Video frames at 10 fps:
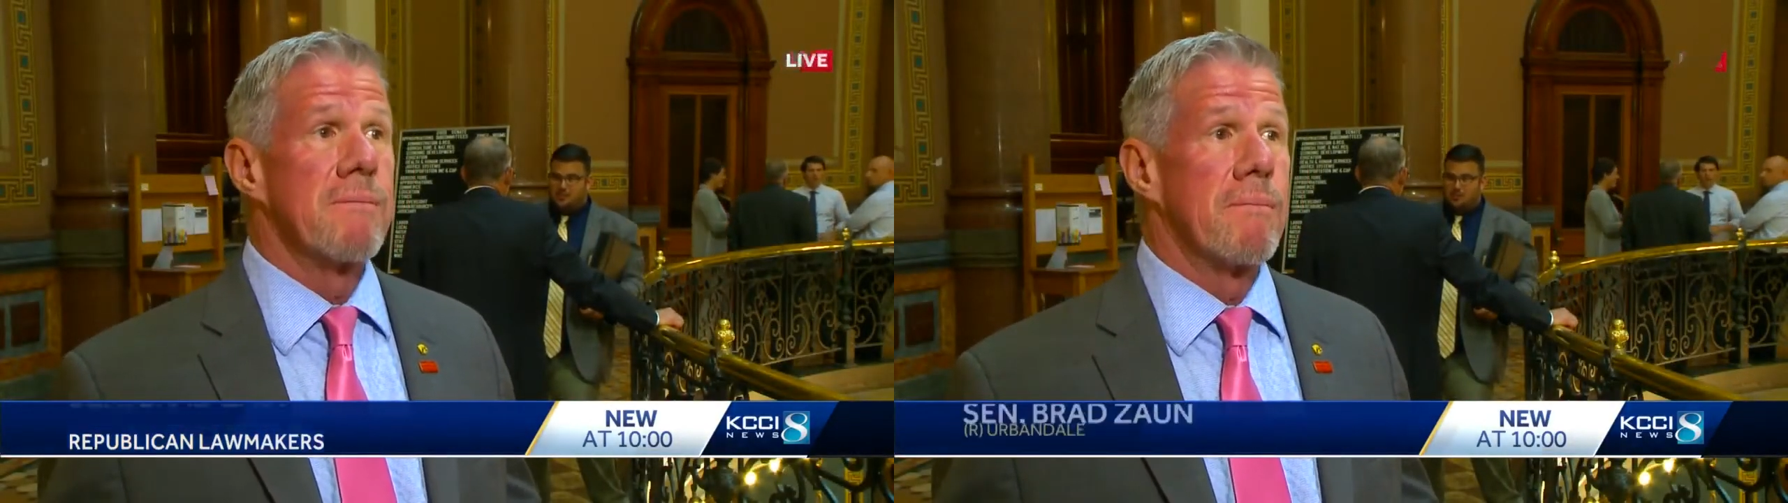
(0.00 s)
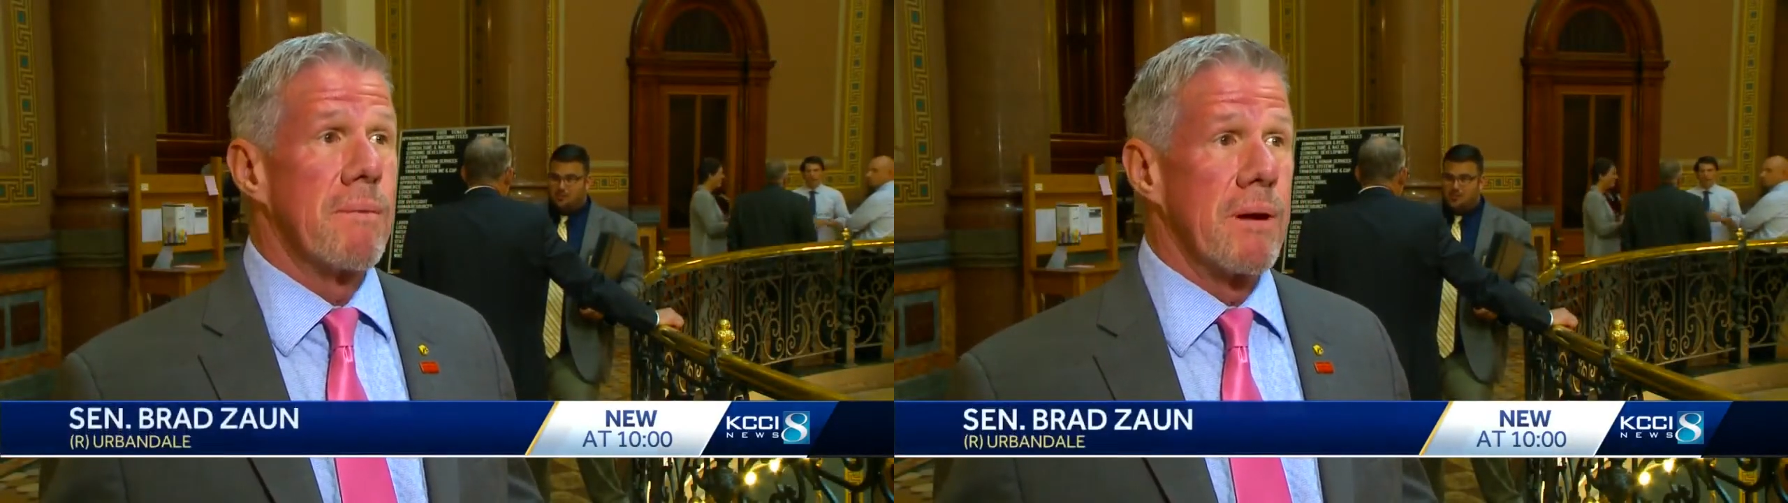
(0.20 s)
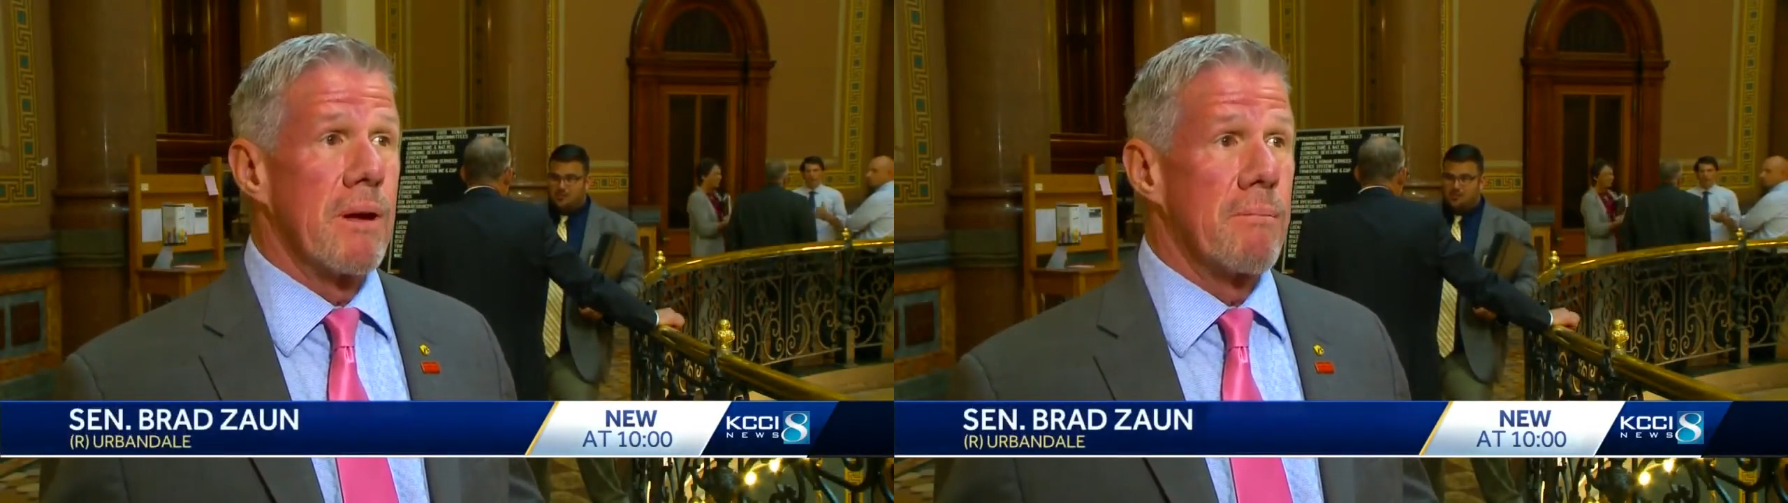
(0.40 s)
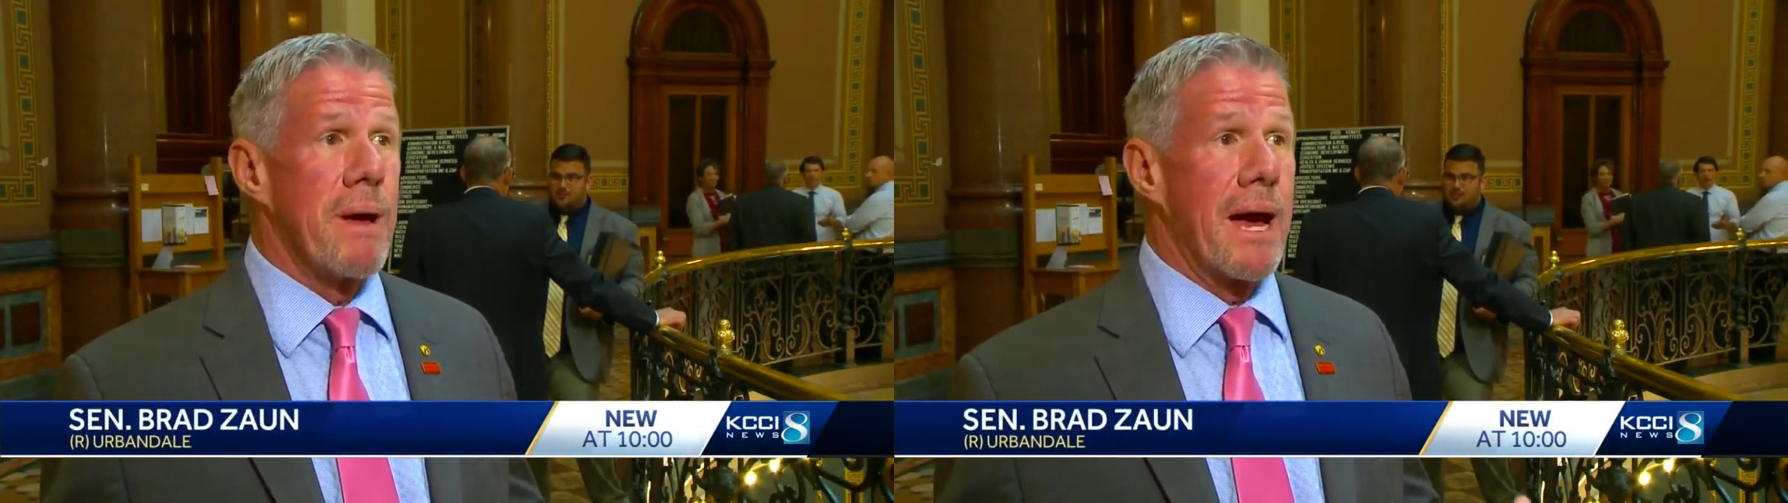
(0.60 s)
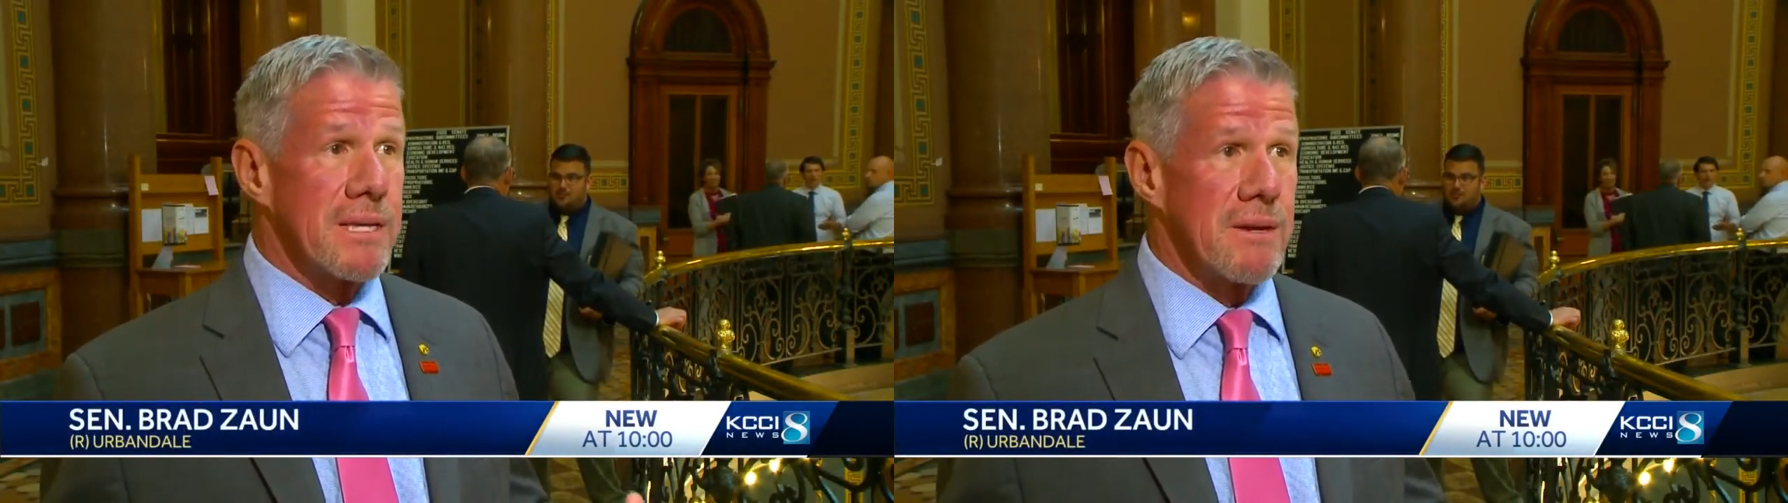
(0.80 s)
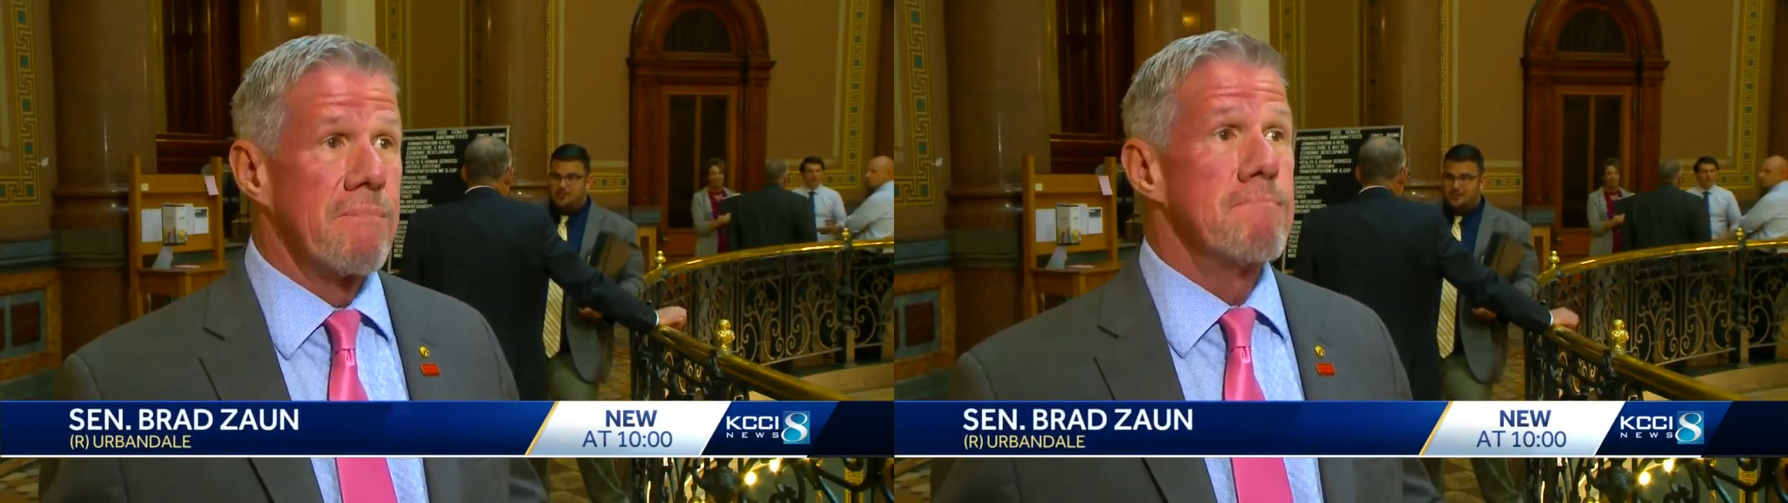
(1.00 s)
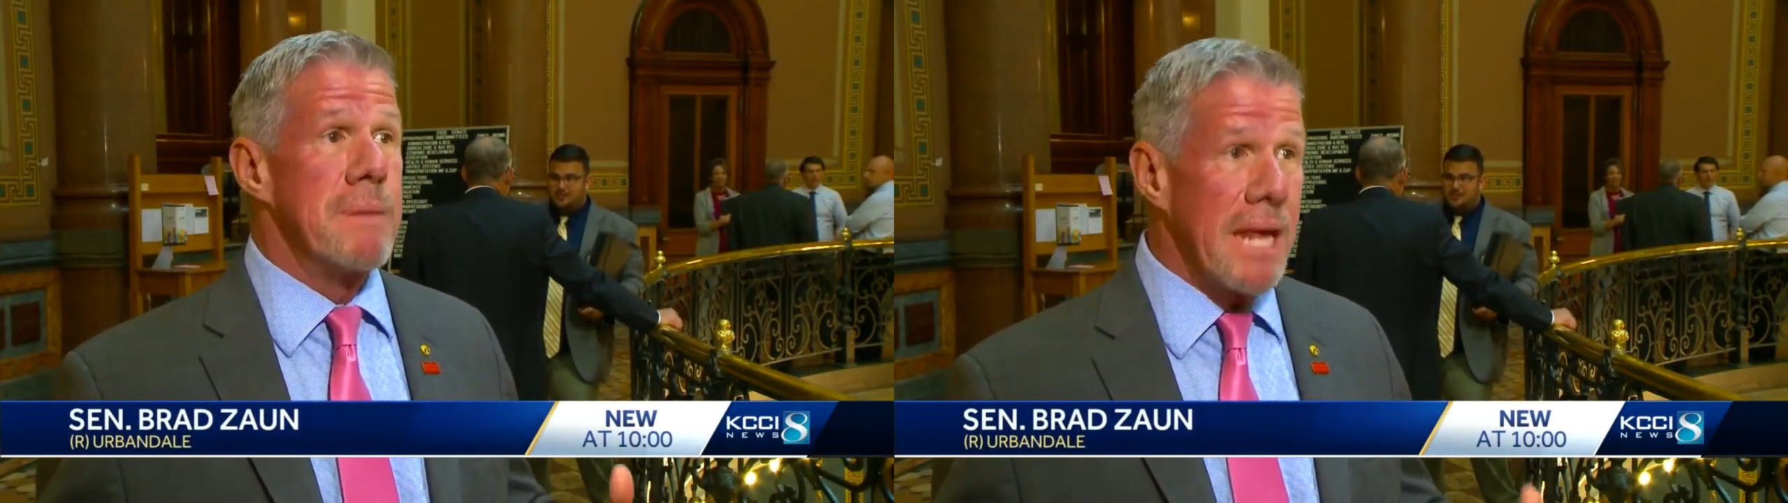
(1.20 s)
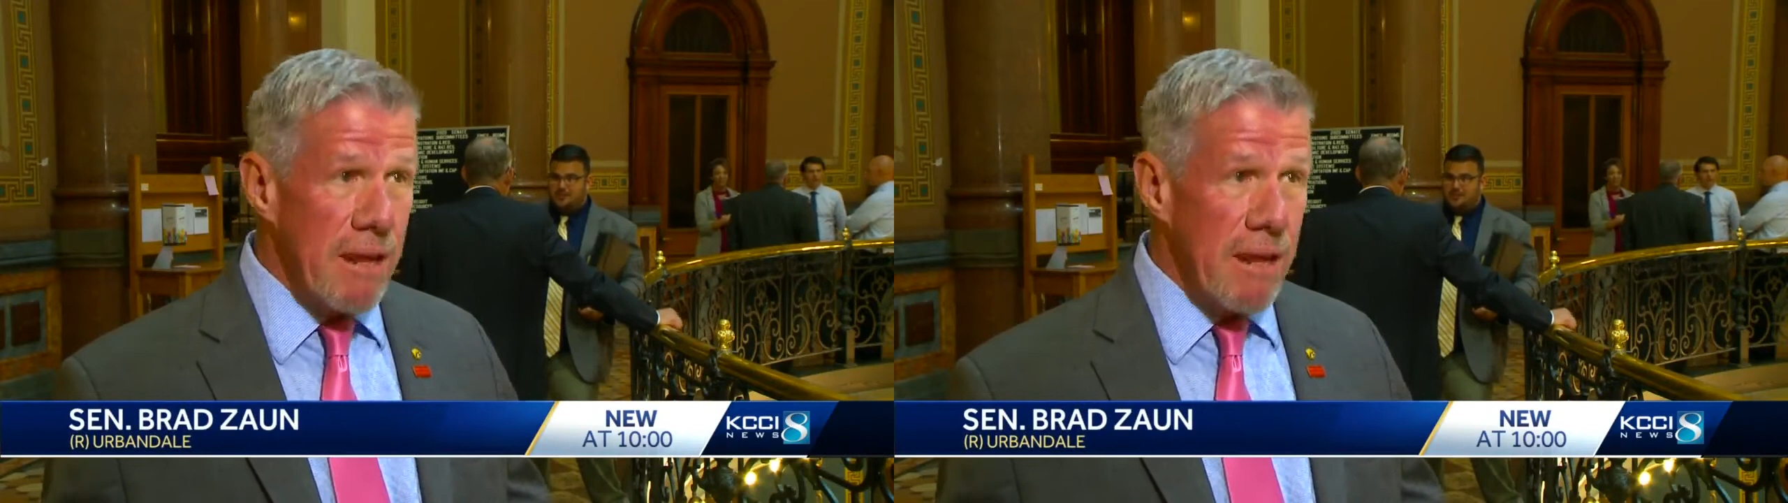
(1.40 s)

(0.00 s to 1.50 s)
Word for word: some, you know, pass some